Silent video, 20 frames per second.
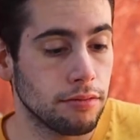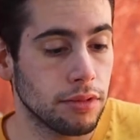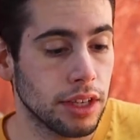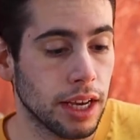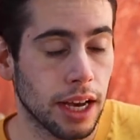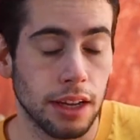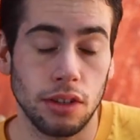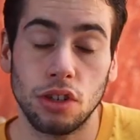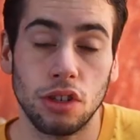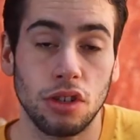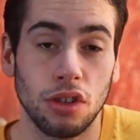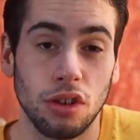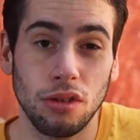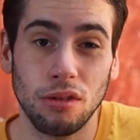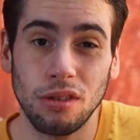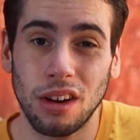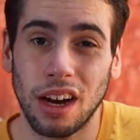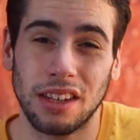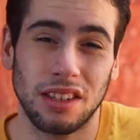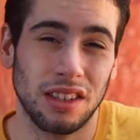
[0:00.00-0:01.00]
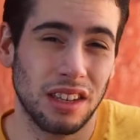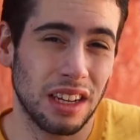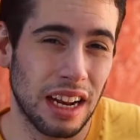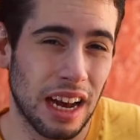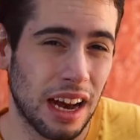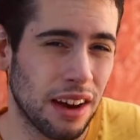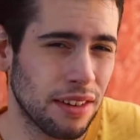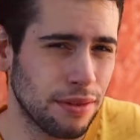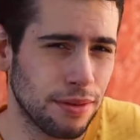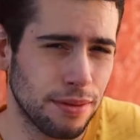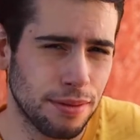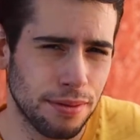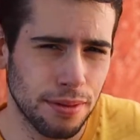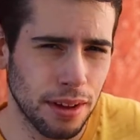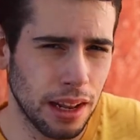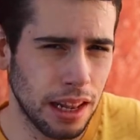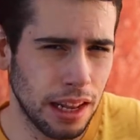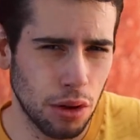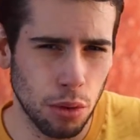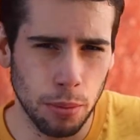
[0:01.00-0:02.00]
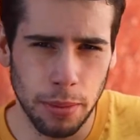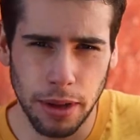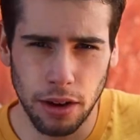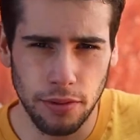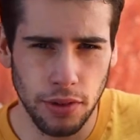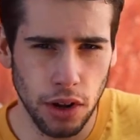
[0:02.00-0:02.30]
Just so you guys can have a little bit